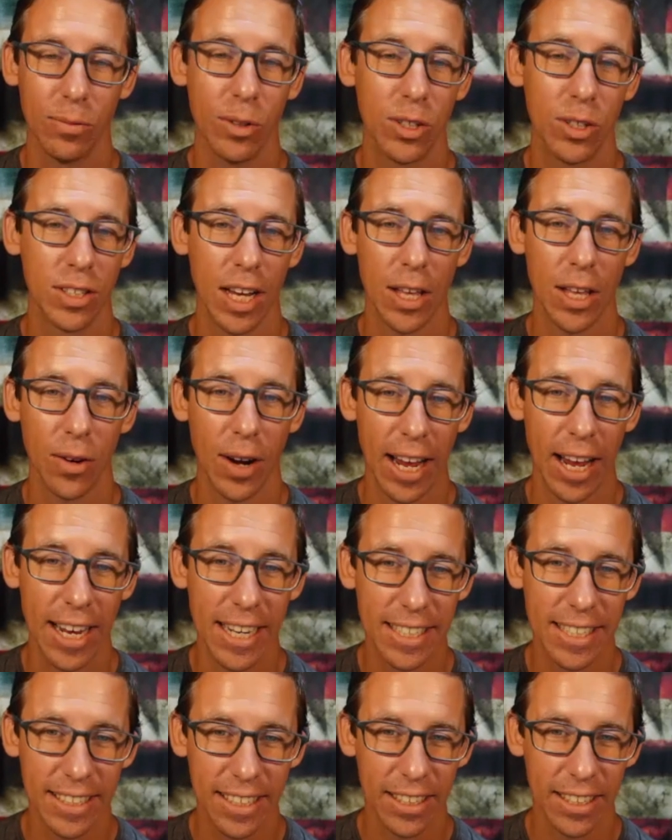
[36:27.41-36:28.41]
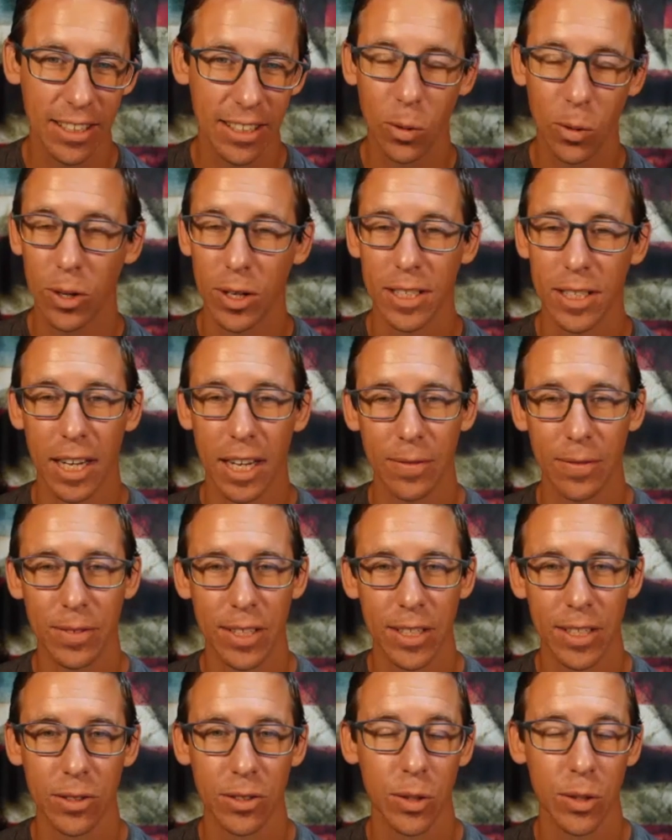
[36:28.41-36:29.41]
Which is either a skill or a set of
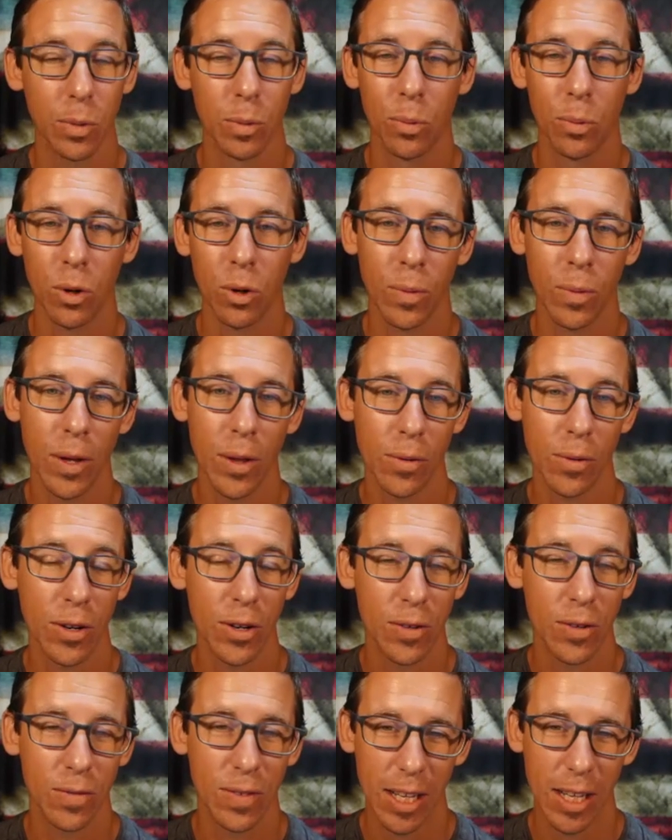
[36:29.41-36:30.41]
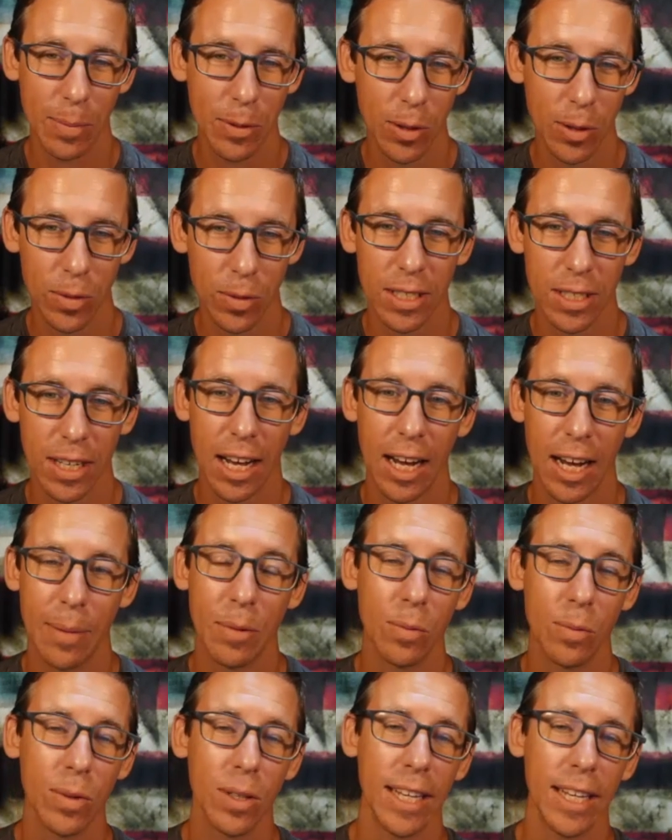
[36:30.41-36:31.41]
skills that you were born with or you developed over time
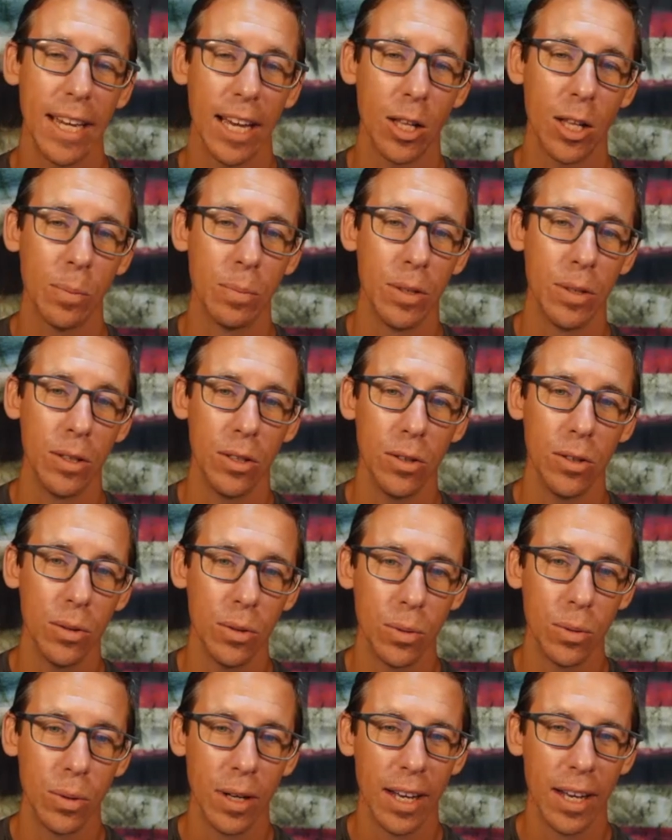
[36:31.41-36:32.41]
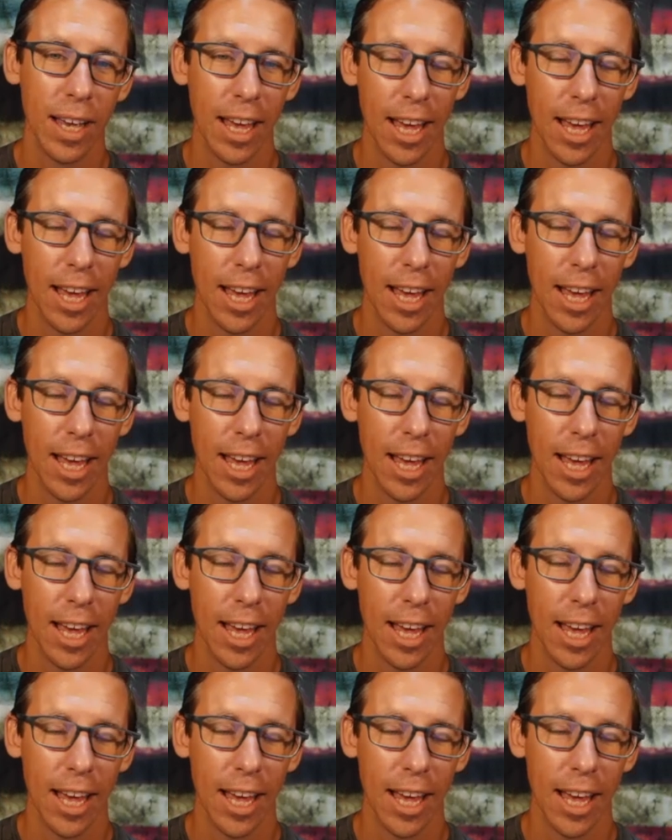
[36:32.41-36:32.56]
that really help you